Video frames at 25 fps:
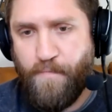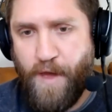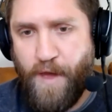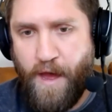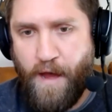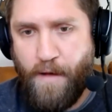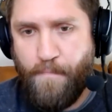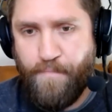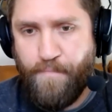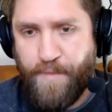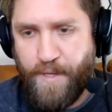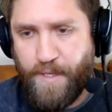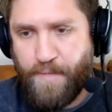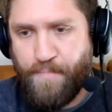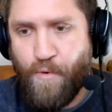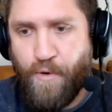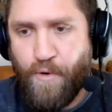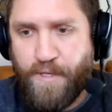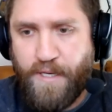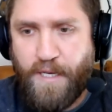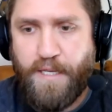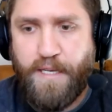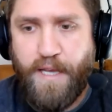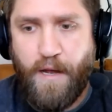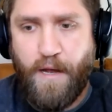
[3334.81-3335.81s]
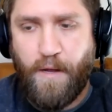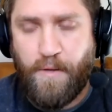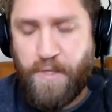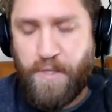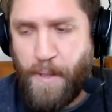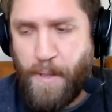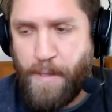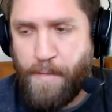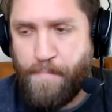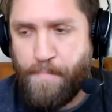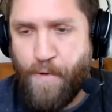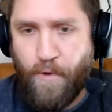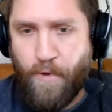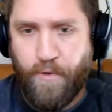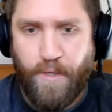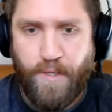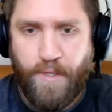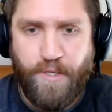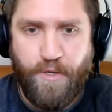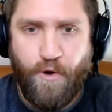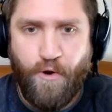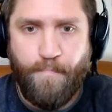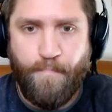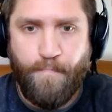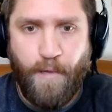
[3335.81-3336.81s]
um, there's more details on the Project
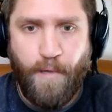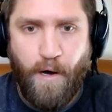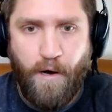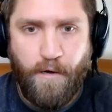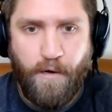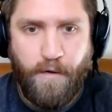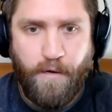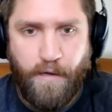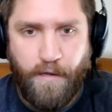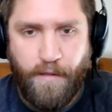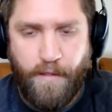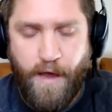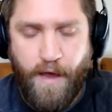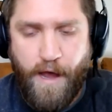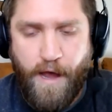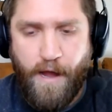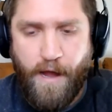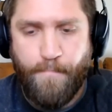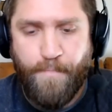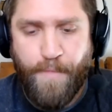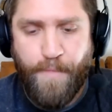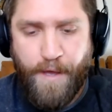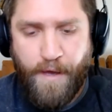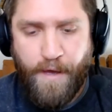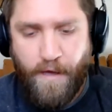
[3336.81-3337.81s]
Zero blog and uh,